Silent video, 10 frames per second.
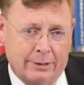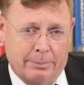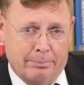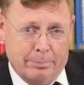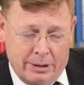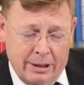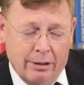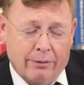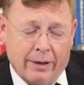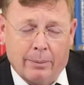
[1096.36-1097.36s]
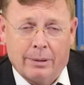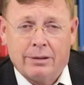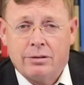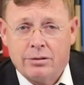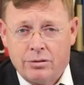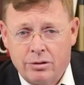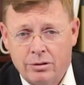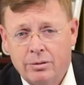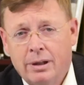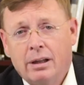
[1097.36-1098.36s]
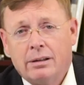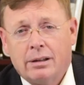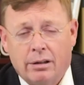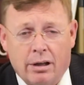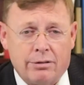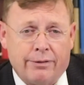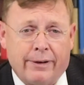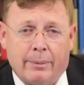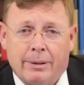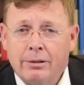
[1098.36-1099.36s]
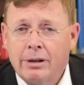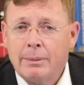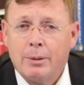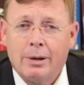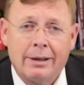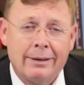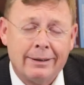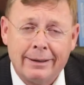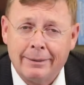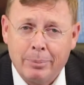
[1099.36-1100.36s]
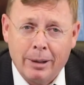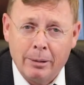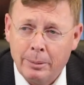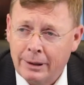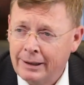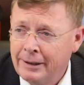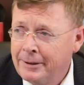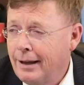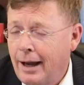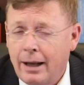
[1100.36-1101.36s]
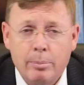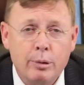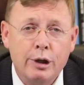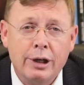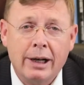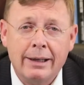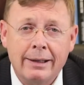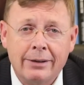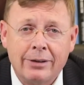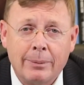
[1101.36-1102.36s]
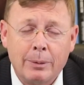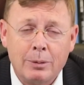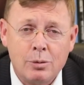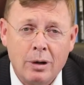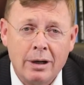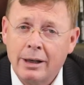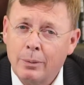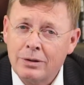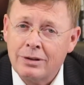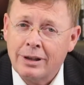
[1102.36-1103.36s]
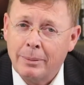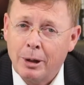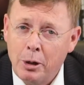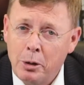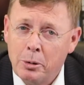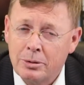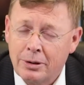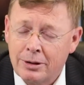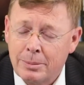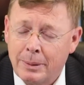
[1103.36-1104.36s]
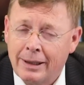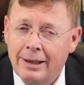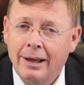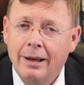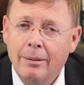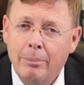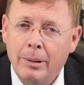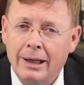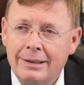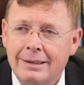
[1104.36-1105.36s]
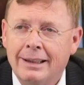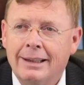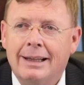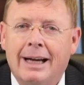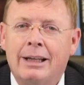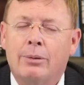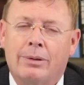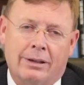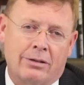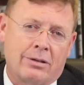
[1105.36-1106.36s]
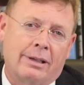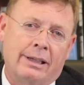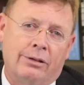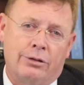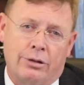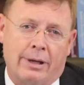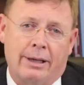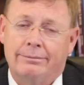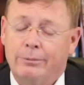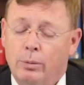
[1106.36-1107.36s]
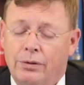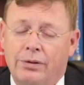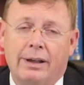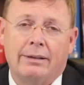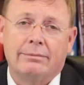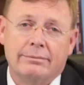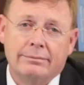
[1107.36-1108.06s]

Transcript: the Petito family, to sue the Laundrie family. And don't get me wrong, I think they probably had a pretty good idea something was wrong and he wasn't coming home, so to speak. But I don't think there's a legal duty. We'll see